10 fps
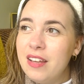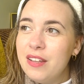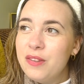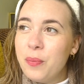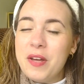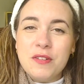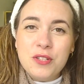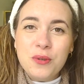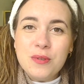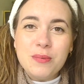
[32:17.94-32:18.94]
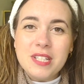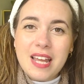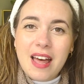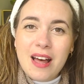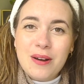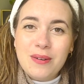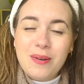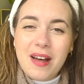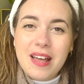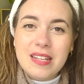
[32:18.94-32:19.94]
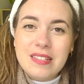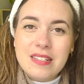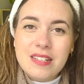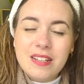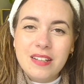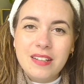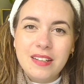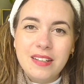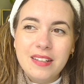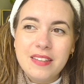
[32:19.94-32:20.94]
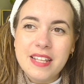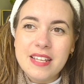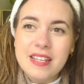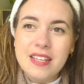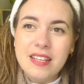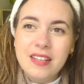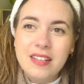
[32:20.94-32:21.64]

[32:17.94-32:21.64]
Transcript: the way the stalls were set out and the